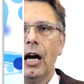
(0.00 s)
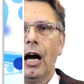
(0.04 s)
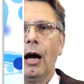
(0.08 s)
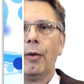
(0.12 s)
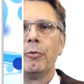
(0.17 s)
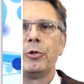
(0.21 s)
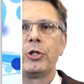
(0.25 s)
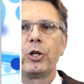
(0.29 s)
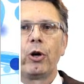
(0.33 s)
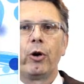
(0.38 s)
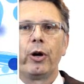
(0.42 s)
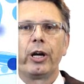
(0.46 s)
I'm
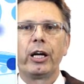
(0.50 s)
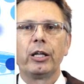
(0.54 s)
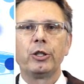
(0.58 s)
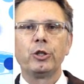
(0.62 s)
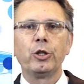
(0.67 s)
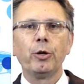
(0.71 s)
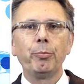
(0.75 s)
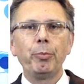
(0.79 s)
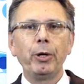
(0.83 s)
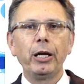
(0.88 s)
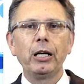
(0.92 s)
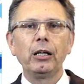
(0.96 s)
showing a
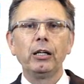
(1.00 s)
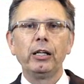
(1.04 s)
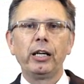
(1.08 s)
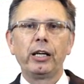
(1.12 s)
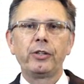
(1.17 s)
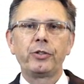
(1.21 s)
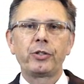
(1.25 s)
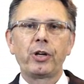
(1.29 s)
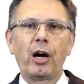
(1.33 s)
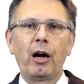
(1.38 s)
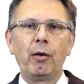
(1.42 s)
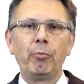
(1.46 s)
typical
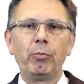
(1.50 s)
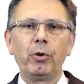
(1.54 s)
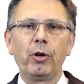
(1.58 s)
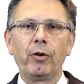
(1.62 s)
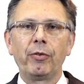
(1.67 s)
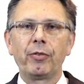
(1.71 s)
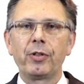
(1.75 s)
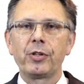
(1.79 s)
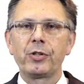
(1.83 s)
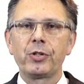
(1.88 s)
example of the